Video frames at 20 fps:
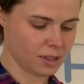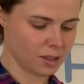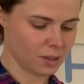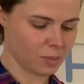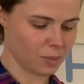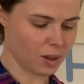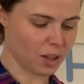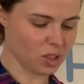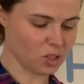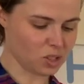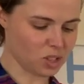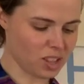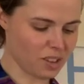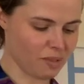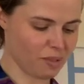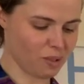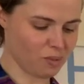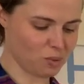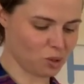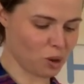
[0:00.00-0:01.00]
Well done,
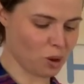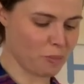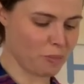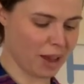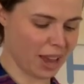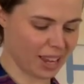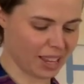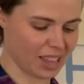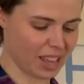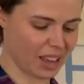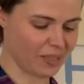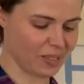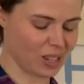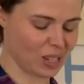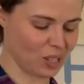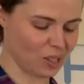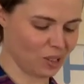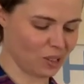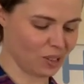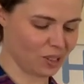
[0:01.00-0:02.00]
everyone. I'm just going back and having a
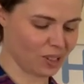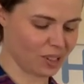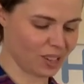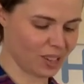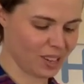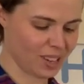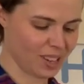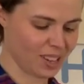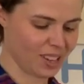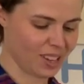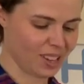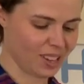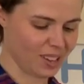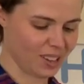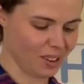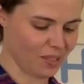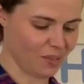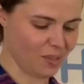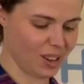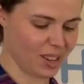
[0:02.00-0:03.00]
look
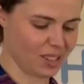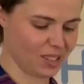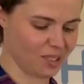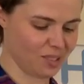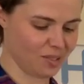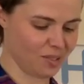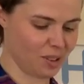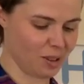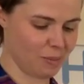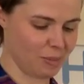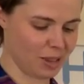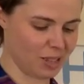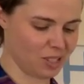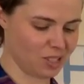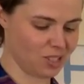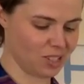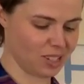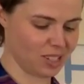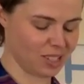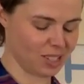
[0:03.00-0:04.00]
and reading through your
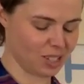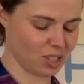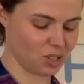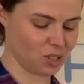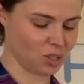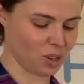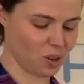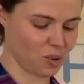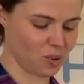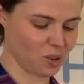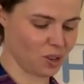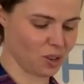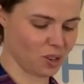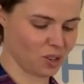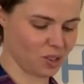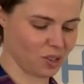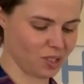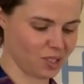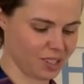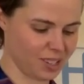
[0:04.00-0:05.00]
messages. That's so
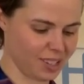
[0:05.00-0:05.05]
good.